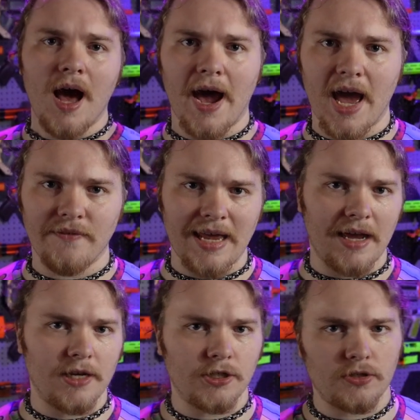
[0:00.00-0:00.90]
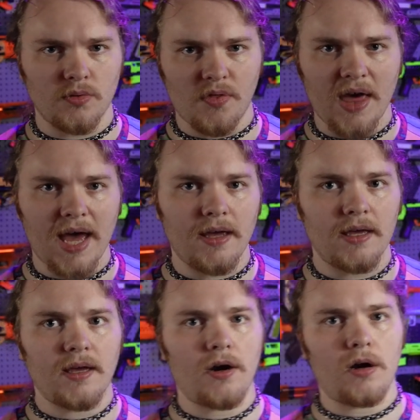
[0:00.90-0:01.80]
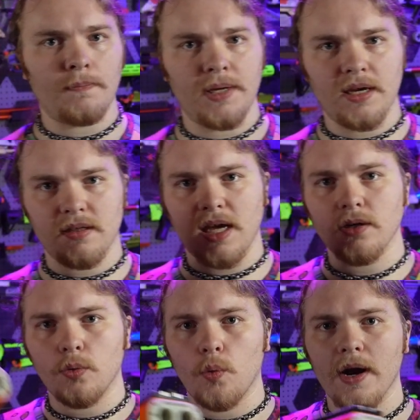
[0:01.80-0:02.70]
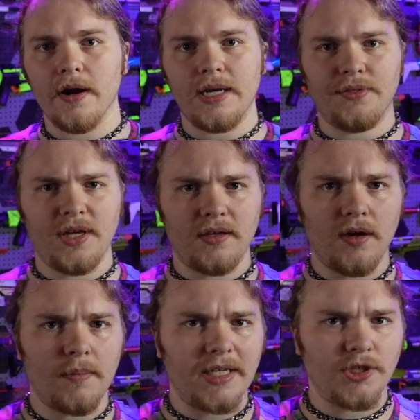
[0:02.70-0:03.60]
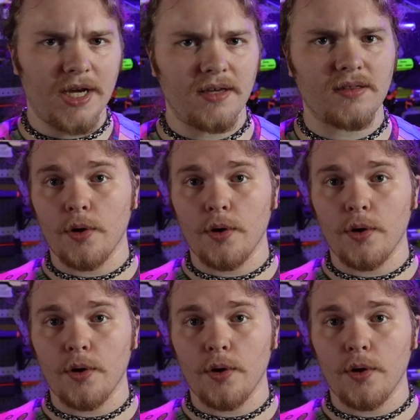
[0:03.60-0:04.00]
I haven't had issues with that at all because I don't wear anything on my chest.